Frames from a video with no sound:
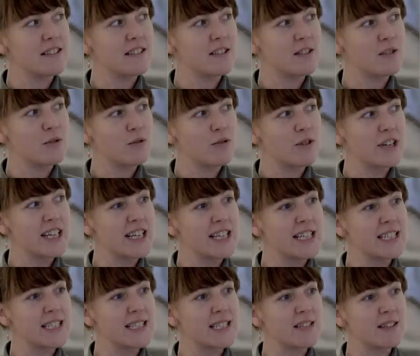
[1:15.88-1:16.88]

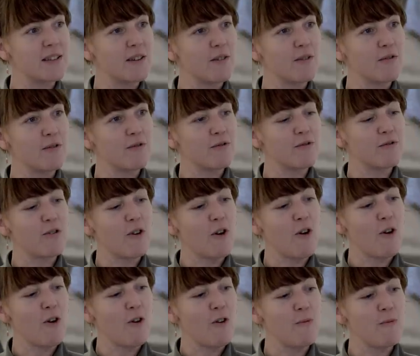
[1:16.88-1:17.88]
stories
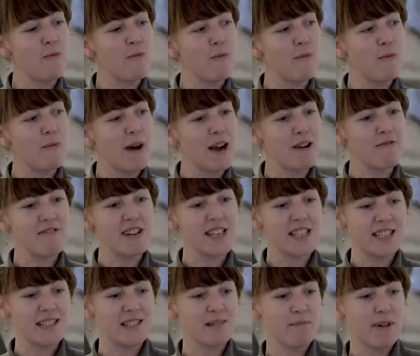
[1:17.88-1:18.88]
from my
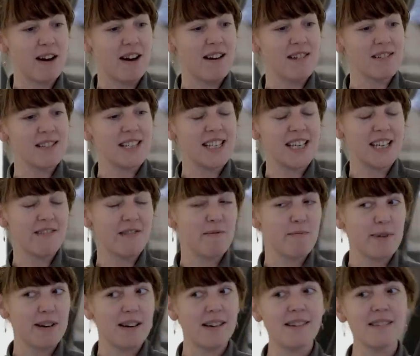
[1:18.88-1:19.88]
recent past here
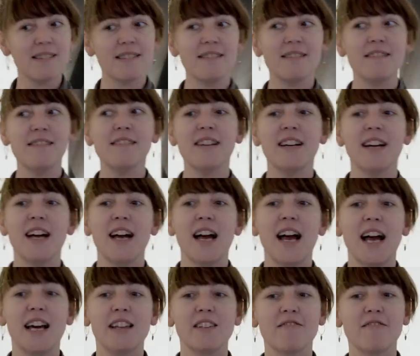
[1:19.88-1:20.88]
in Basel,
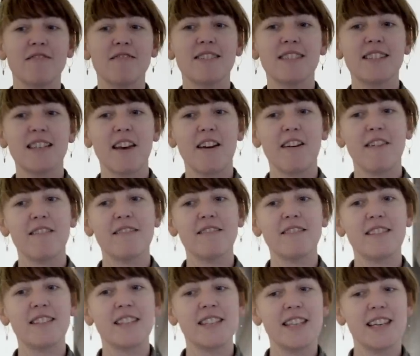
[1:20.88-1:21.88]
and also
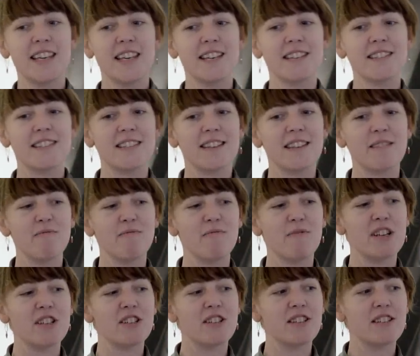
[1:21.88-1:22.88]
the years in
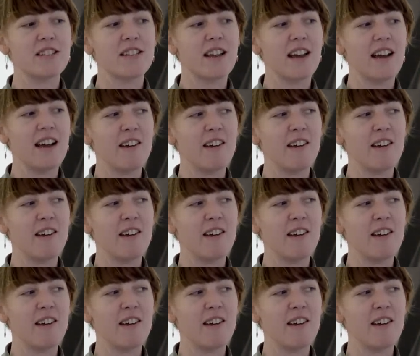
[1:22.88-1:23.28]
which